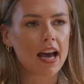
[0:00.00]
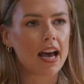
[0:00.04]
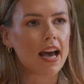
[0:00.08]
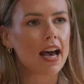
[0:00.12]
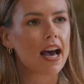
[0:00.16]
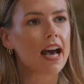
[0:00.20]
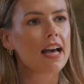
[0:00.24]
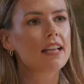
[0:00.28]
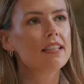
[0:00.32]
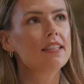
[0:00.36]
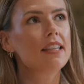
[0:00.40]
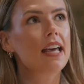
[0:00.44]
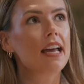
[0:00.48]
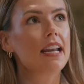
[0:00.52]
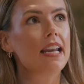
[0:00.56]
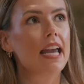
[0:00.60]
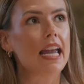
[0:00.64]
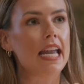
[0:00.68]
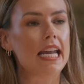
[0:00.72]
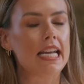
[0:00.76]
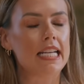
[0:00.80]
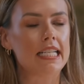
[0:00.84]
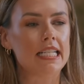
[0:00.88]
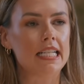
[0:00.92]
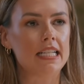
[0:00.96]
Has that
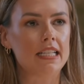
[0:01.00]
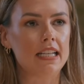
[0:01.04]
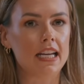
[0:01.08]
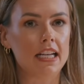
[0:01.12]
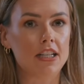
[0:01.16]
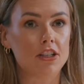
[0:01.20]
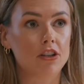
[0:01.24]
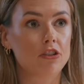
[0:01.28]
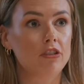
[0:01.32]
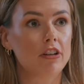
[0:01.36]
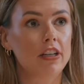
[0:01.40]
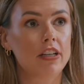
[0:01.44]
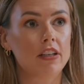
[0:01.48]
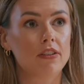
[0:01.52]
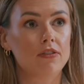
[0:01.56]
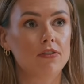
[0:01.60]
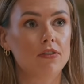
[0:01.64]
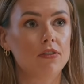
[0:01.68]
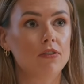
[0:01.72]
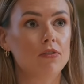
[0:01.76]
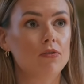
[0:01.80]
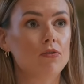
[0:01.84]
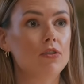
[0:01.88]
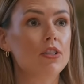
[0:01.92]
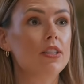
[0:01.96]
aided a degree of
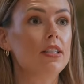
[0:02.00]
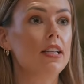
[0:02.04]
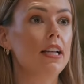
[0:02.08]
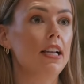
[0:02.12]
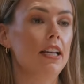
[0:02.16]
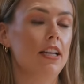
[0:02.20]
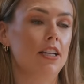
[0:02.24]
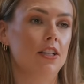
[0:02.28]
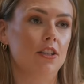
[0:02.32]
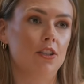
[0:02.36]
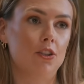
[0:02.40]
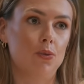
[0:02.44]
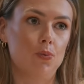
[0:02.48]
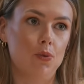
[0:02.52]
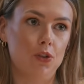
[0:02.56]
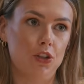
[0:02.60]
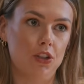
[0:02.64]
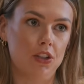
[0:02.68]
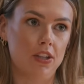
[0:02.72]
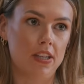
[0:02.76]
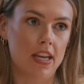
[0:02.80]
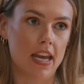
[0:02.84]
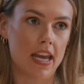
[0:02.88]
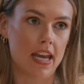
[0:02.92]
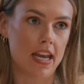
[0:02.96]
resilience, would you
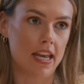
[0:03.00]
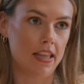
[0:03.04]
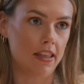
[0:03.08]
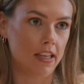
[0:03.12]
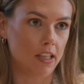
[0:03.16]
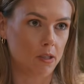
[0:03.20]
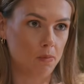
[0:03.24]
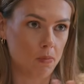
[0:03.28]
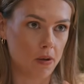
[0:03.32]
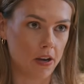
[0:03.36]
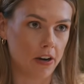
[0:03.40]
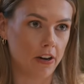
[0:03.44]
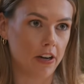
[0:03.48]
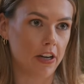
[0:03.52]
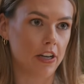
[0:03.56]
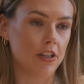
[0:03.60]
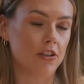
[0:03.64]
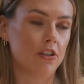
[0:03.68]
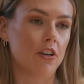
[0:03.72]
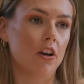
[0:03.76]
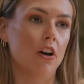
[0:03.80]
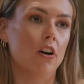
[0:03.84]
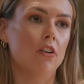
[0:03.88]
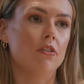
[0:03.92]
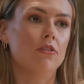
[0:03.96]
say, in this period
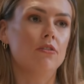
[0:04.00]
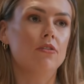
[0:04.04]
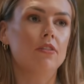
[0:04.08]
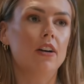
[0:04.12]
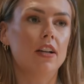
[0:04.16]
of